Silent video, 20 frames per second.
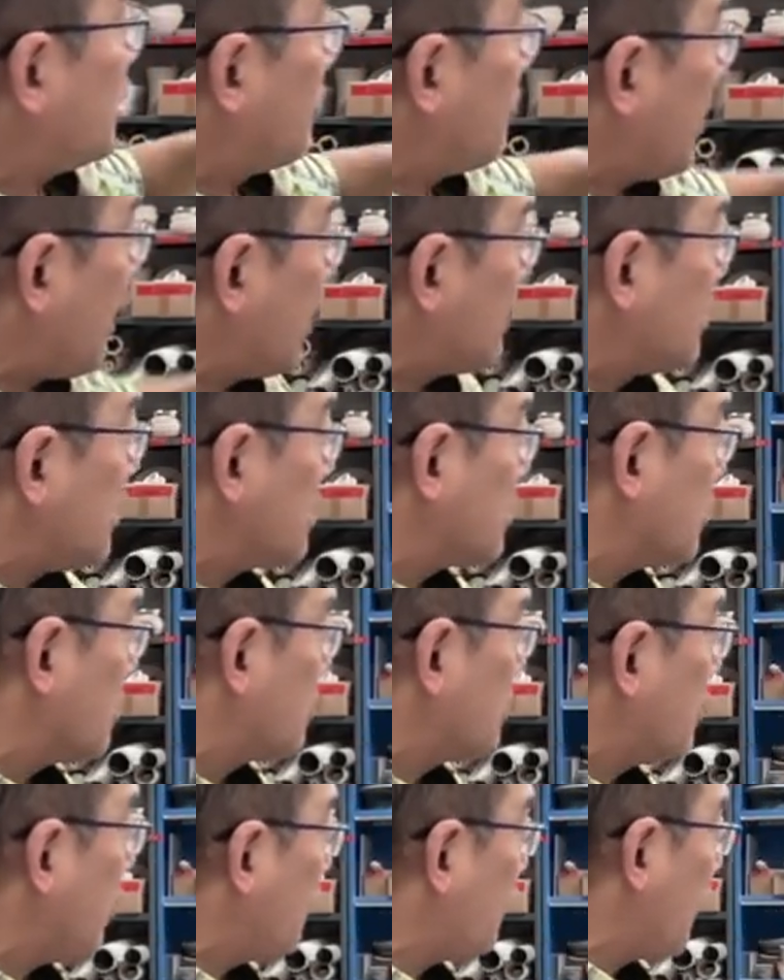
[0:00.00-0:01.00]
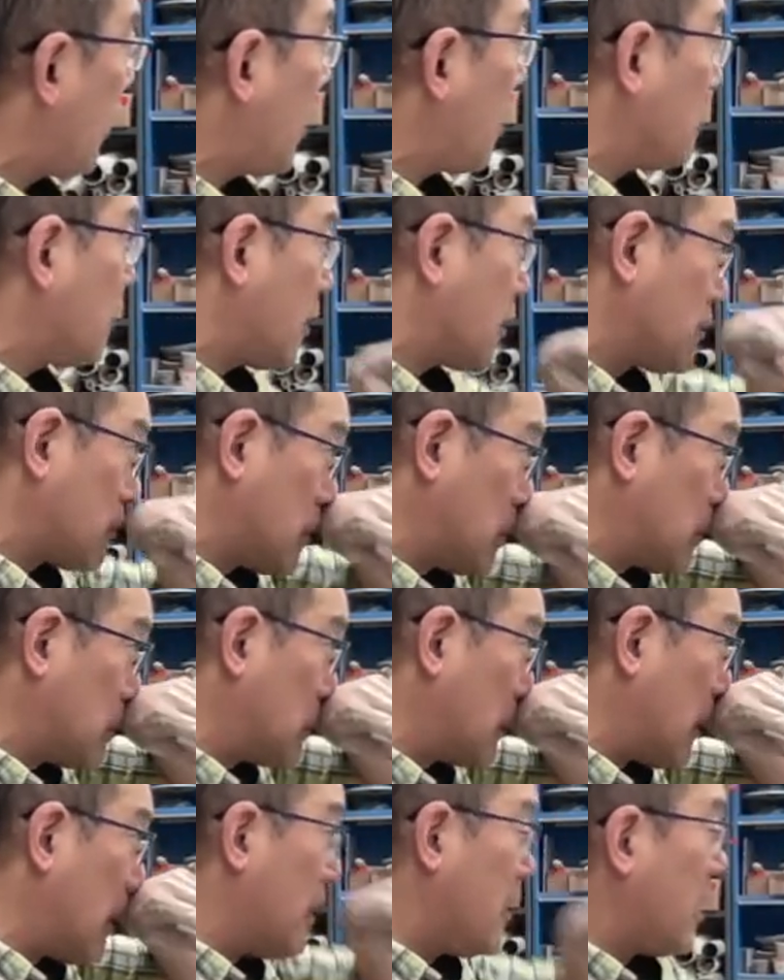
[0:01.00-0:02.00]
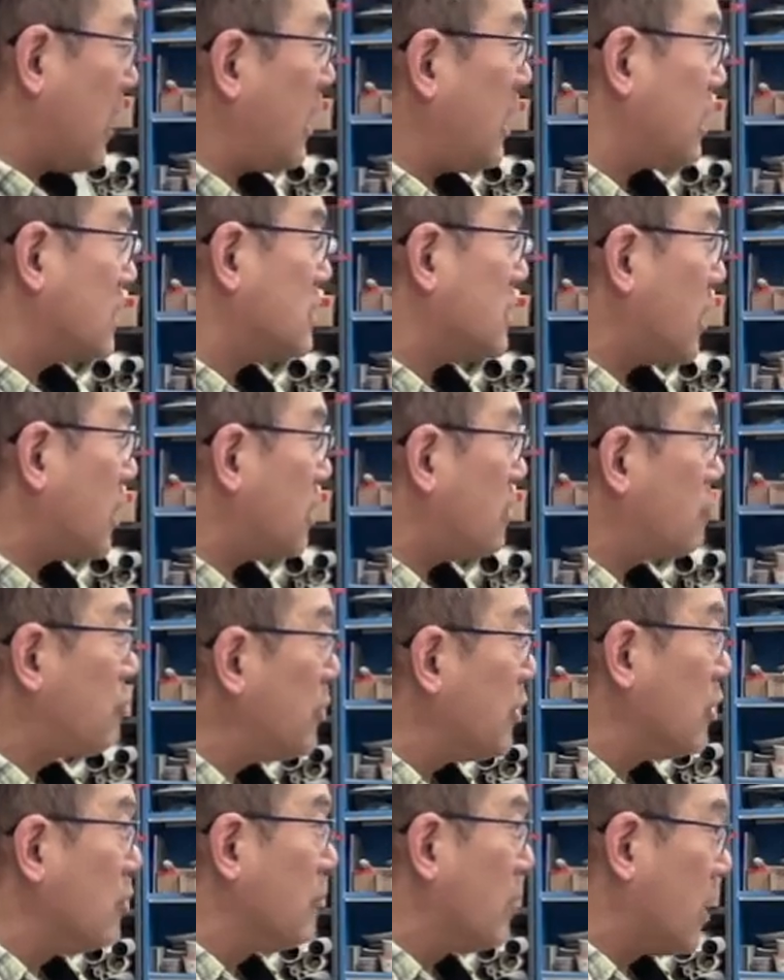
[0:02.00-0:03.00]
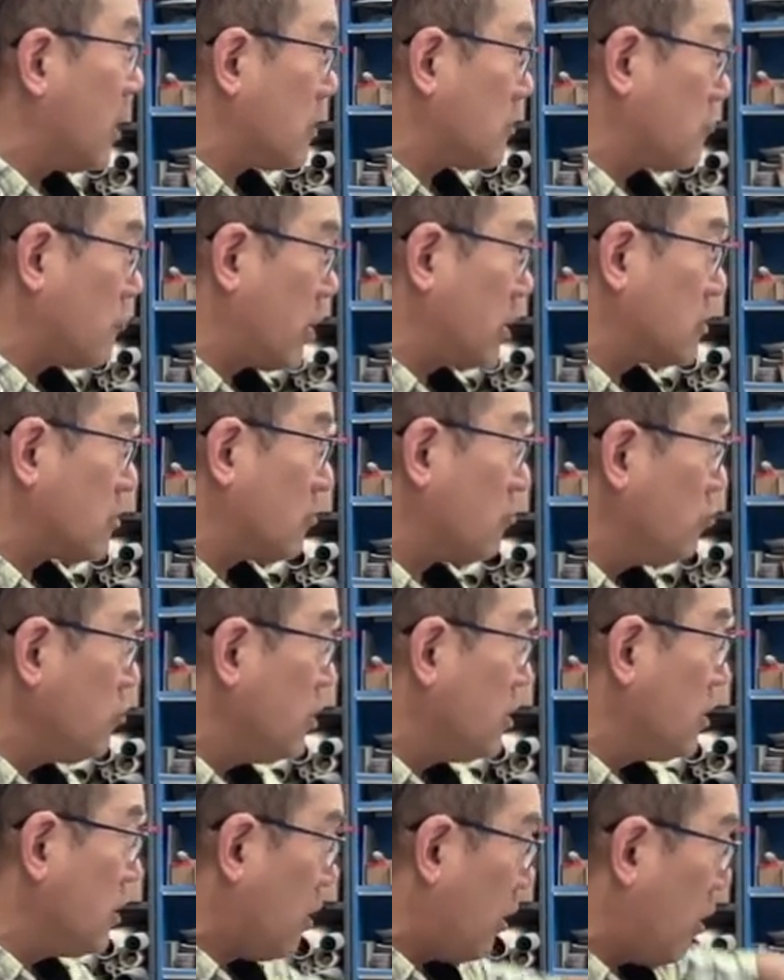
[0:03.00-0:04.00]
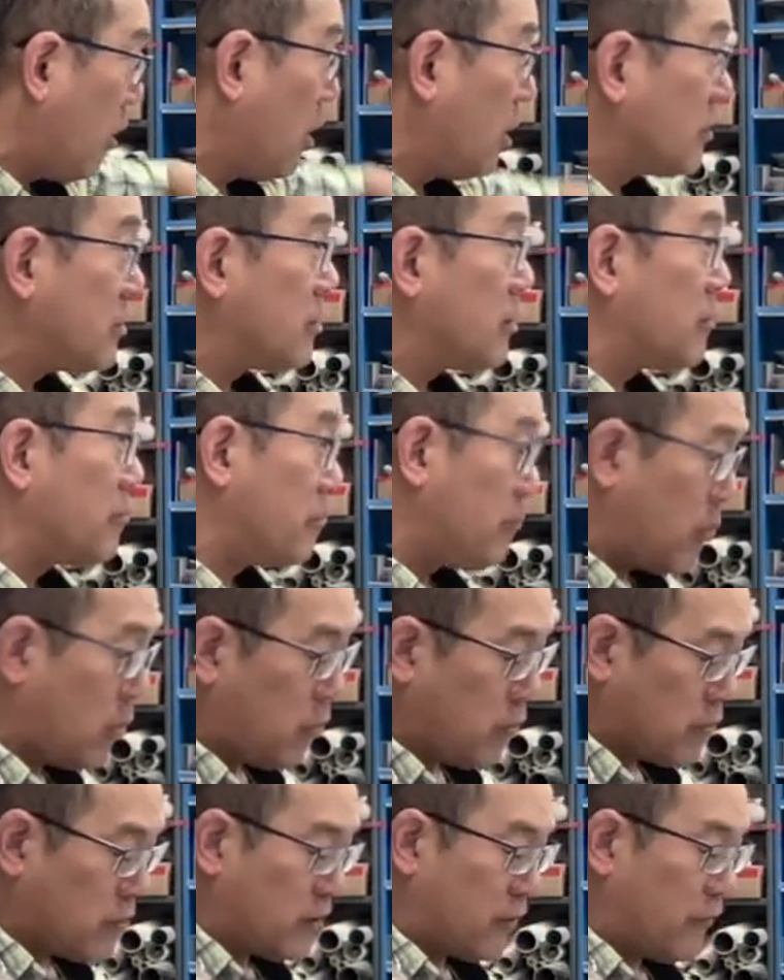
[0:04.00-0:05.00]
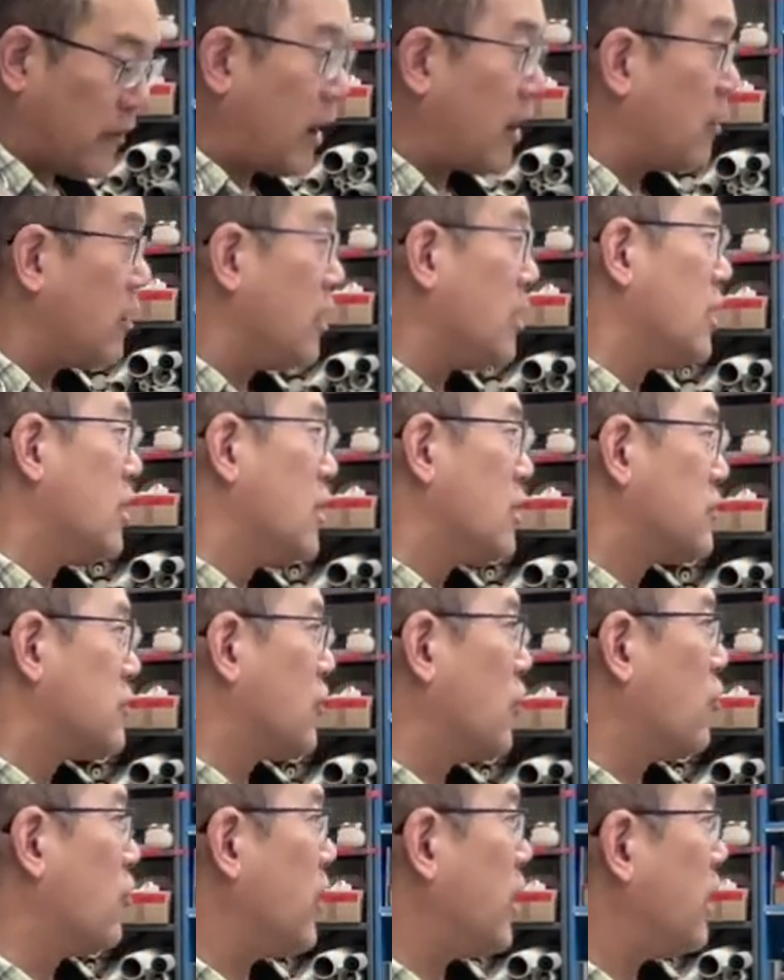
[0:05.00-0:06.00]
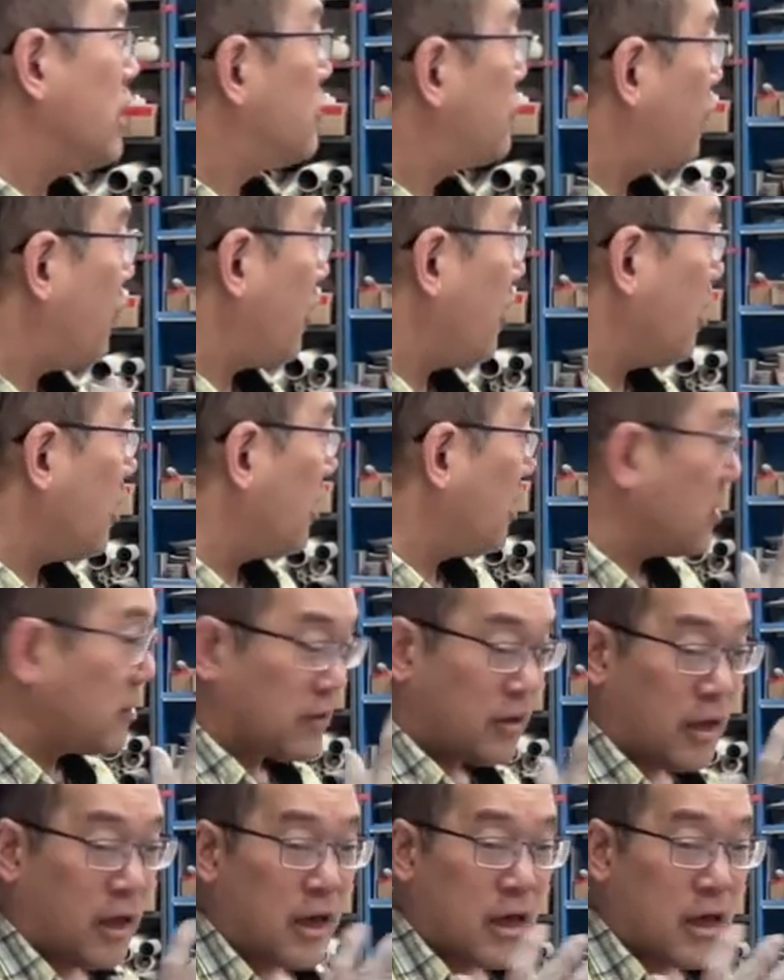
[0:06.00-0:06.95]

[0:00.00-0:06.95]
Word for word: them out, get the stuff out, like those anti-spill mugs, right? They're really hard to pour stuff out. So as far as